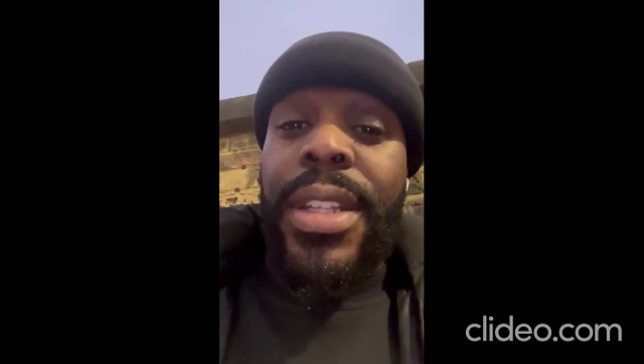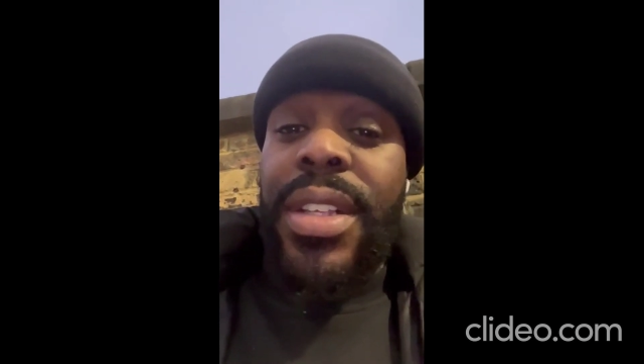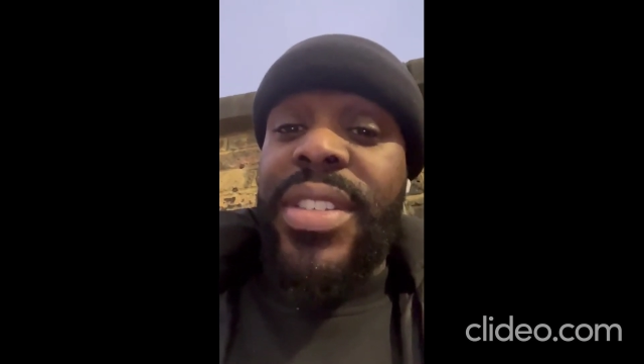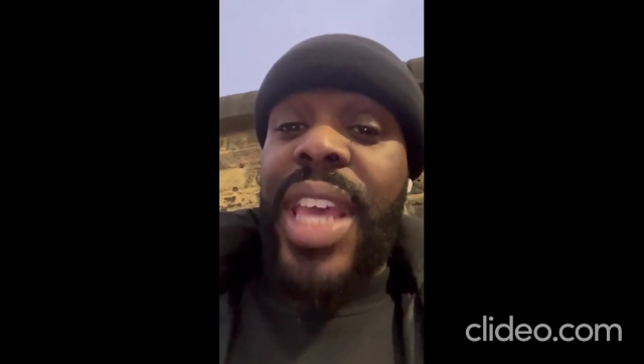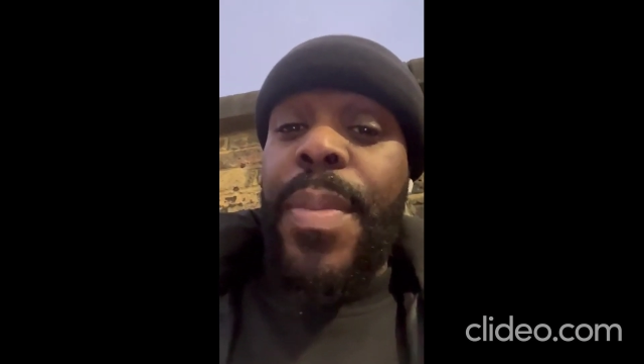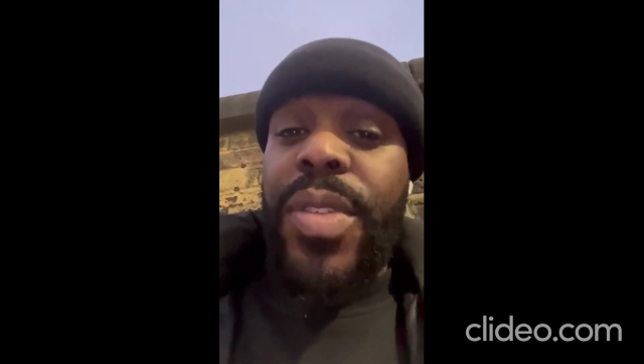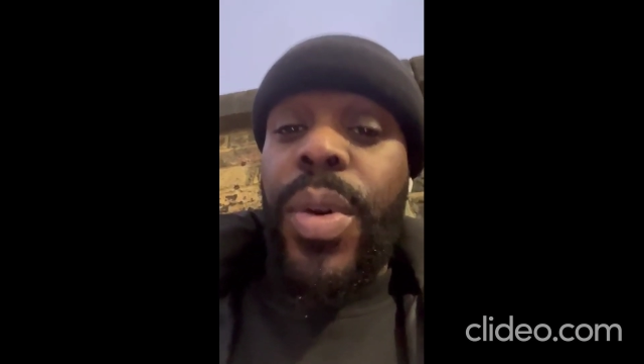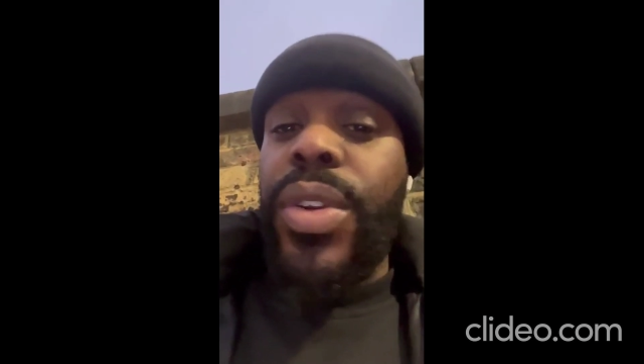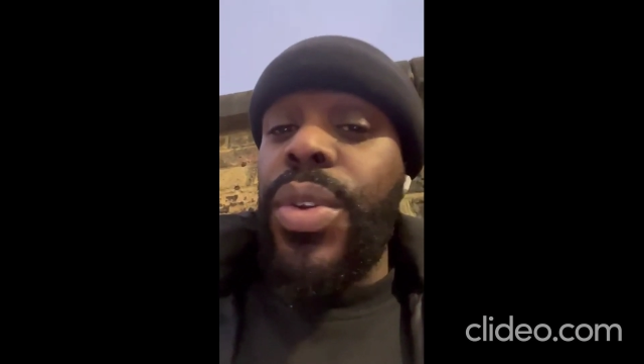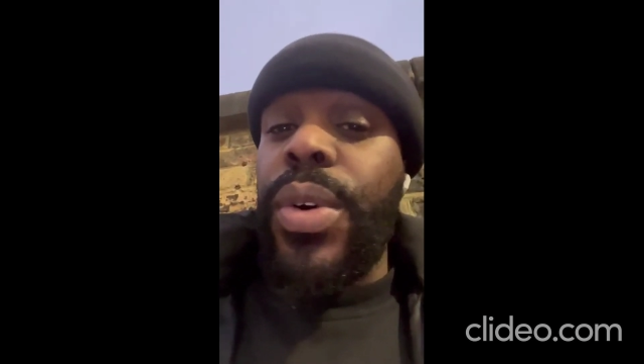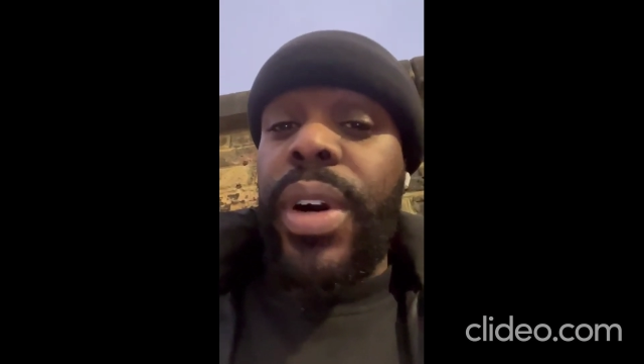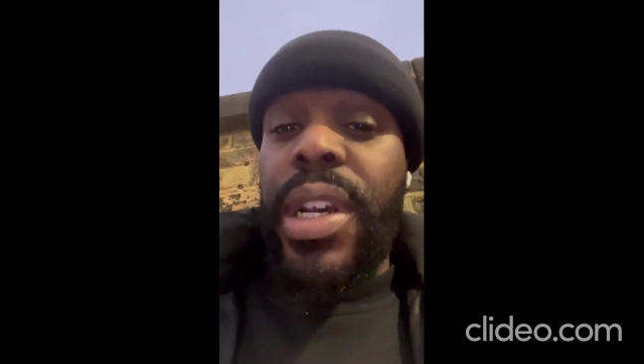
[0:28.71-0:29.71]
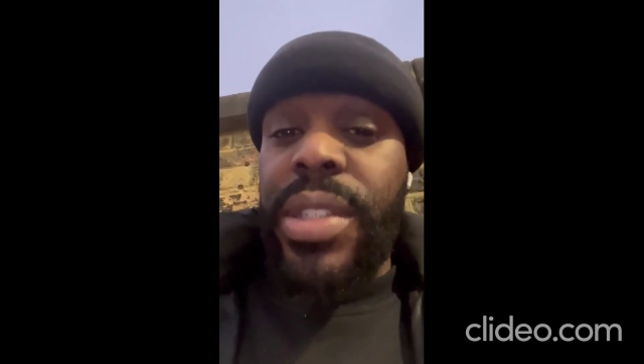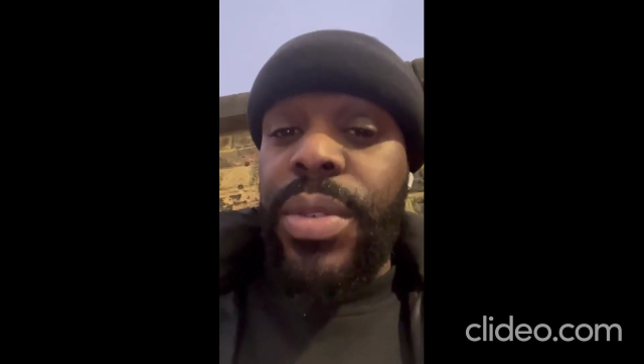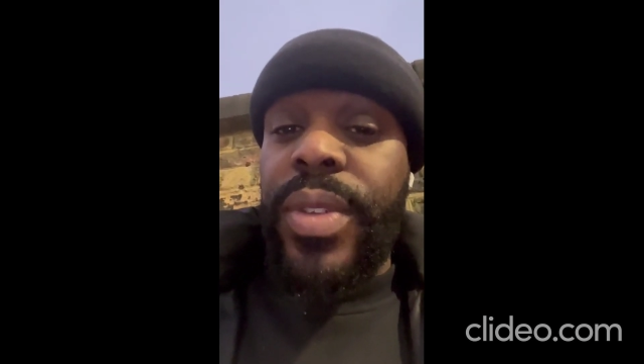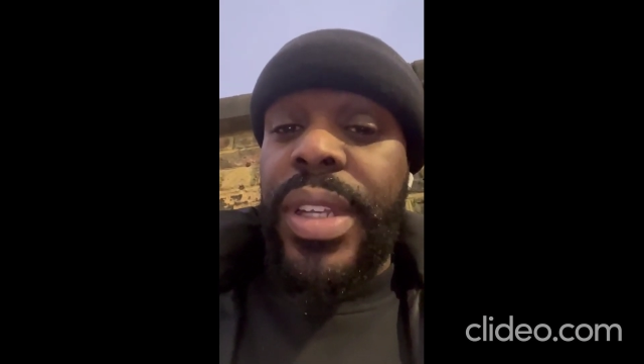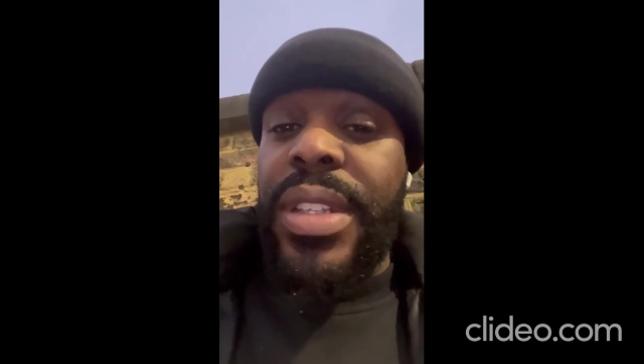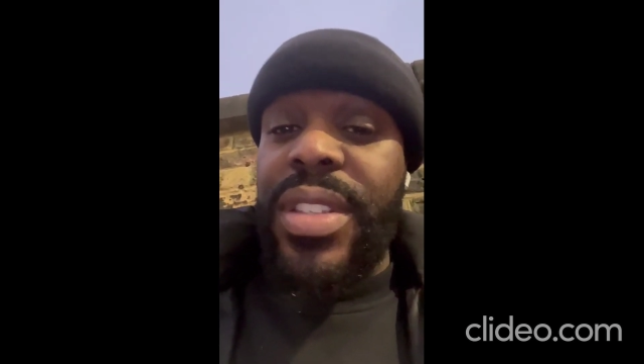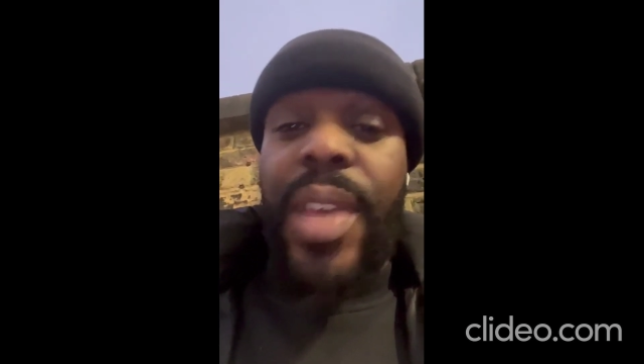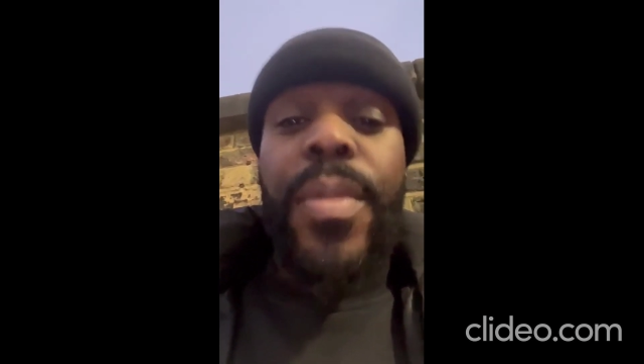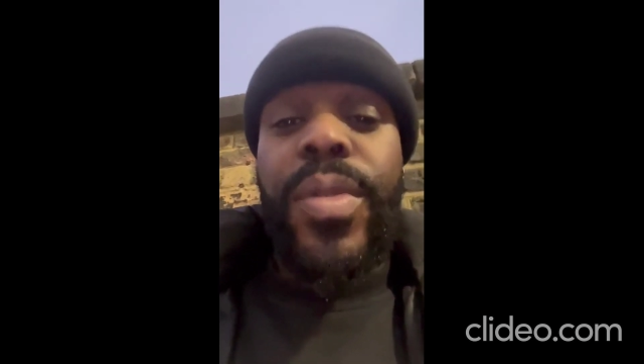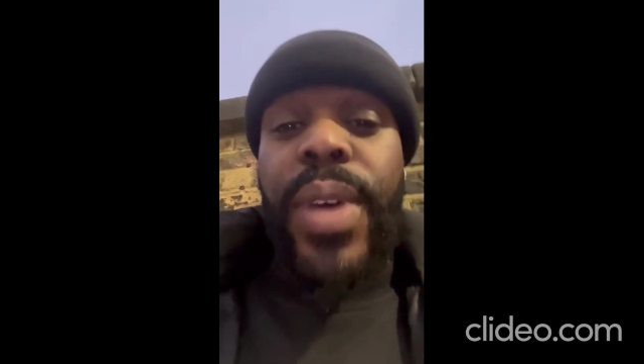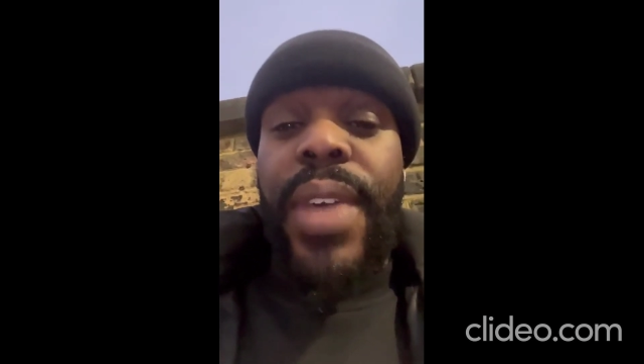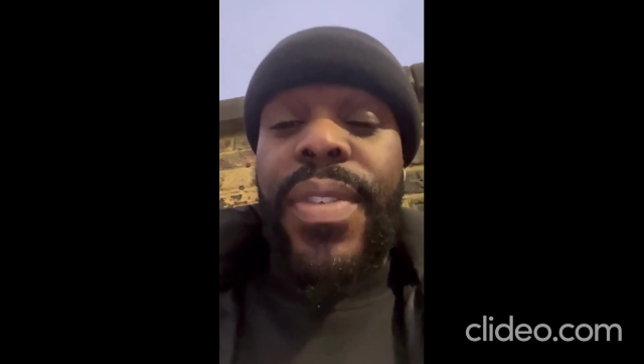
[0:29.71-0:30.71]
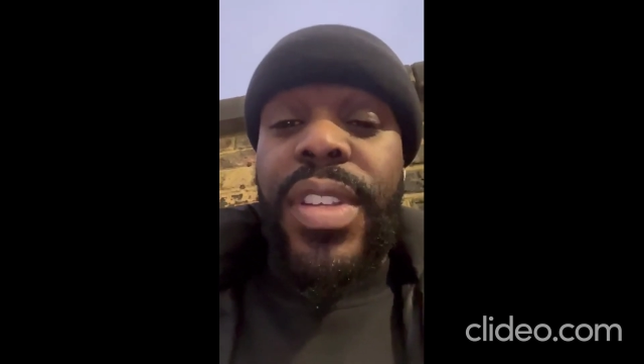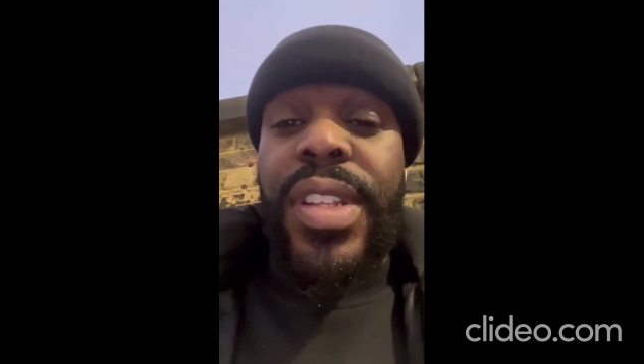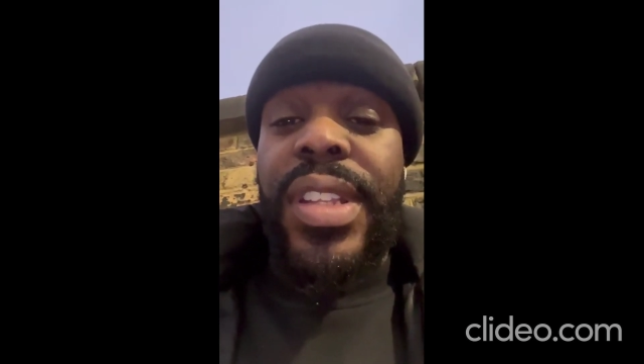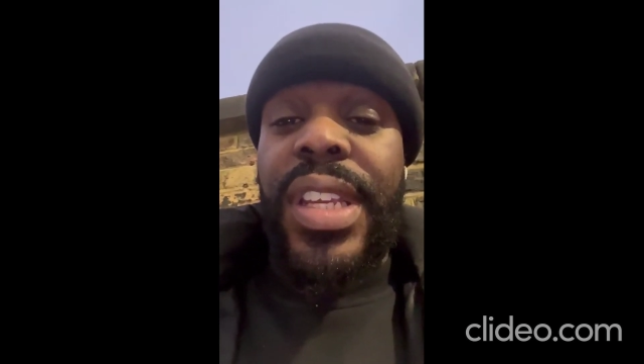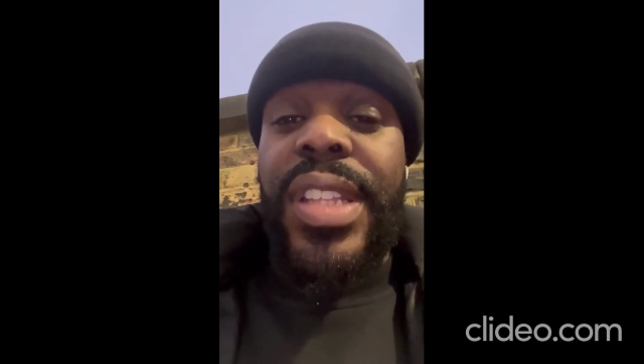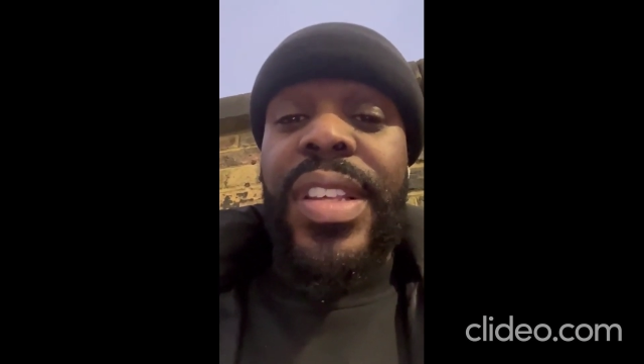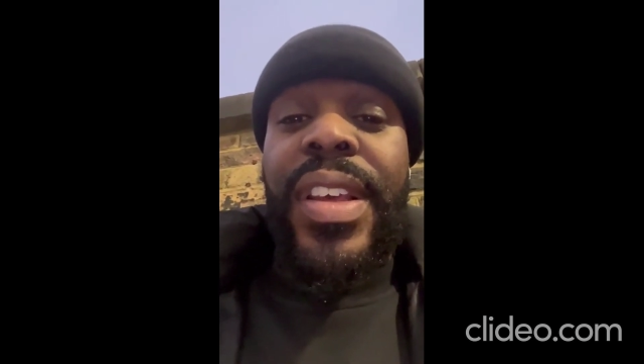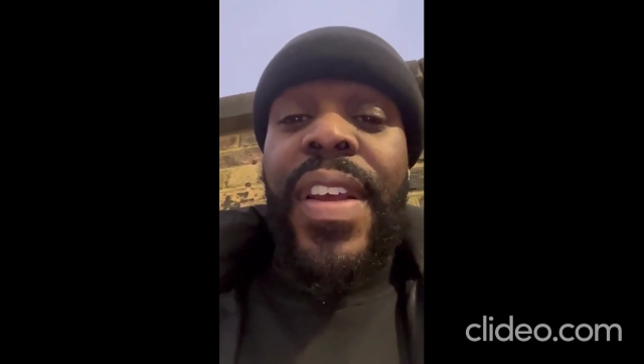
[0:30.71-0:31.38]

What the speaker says: The same as what Newcastle did, the same as what Everton did.